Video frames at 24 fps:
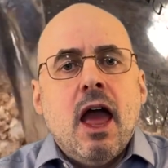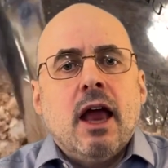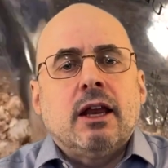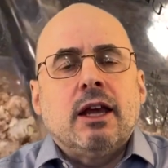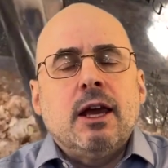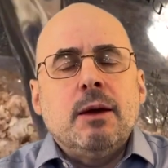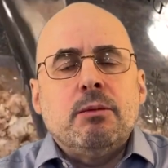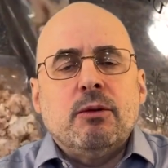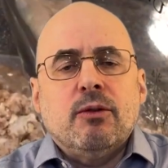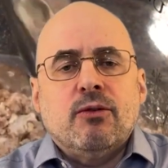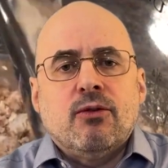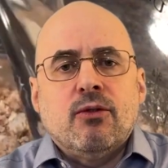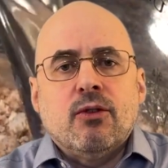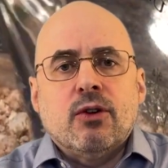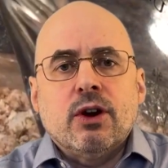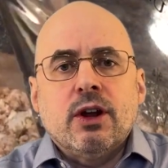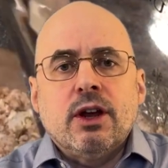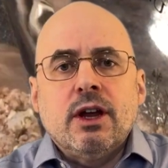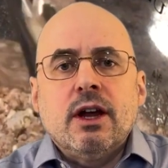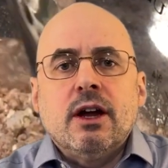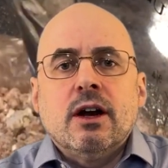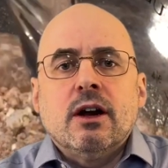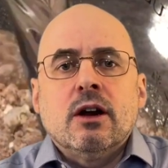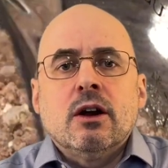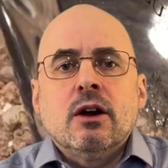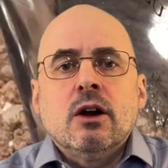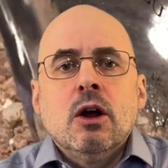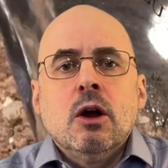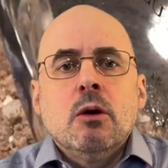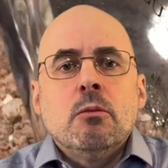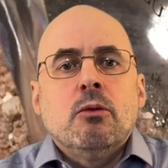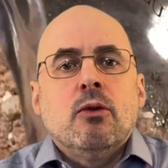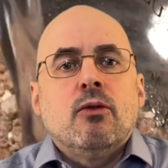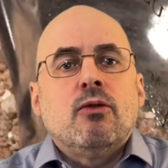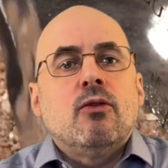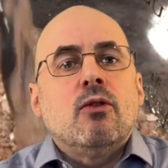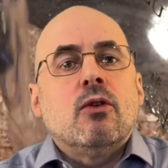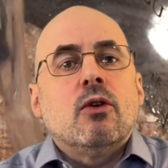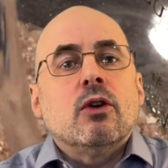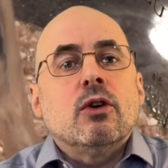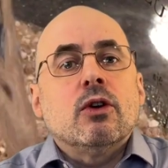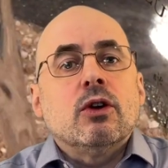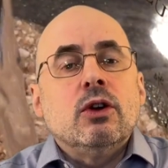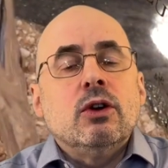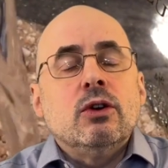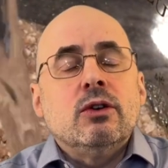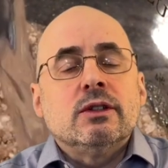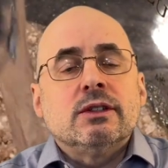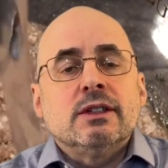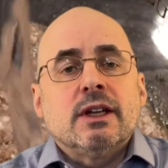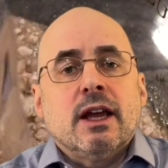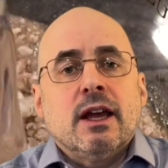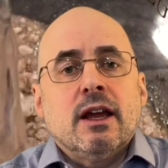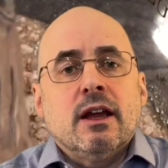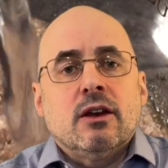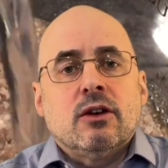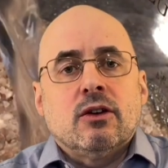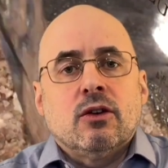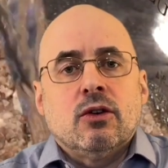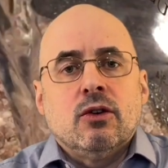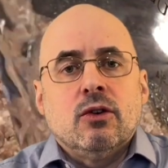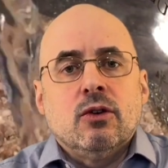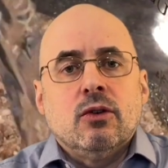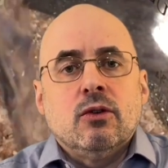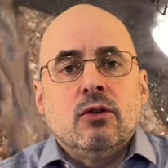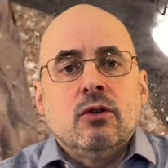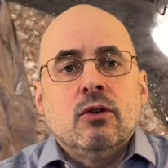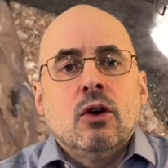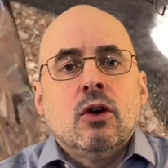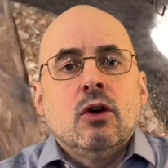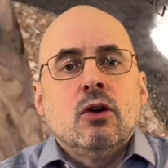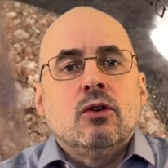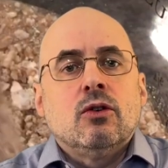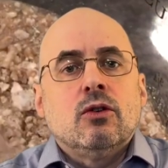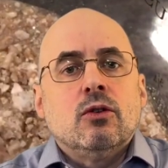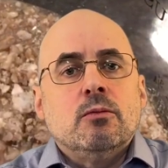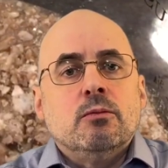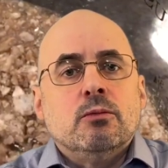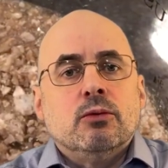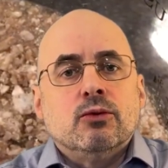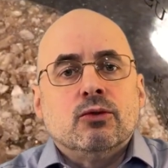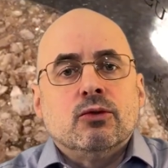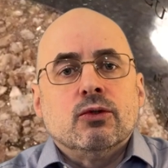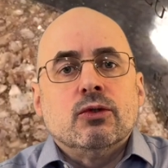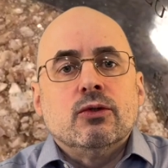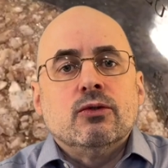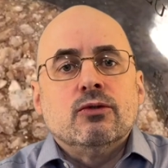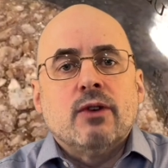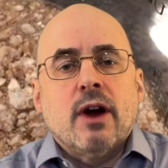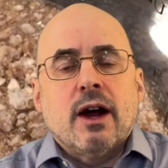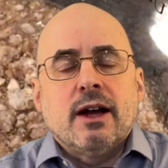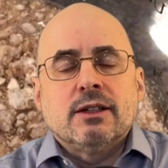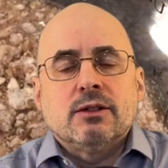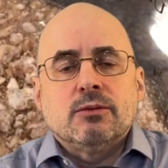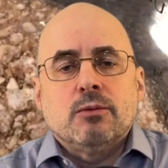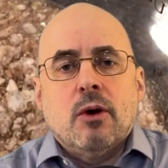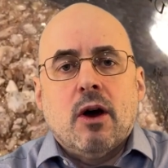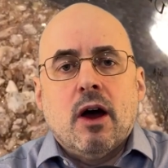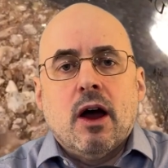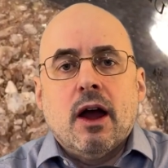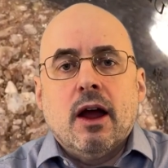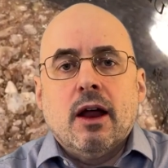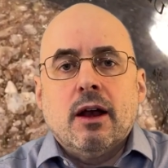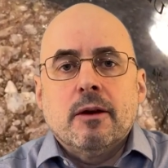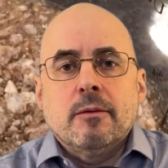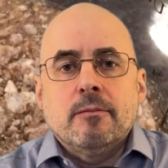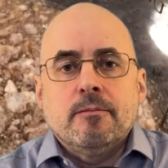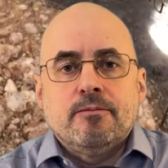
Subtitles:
keep it for a year before using it to brew rice wine.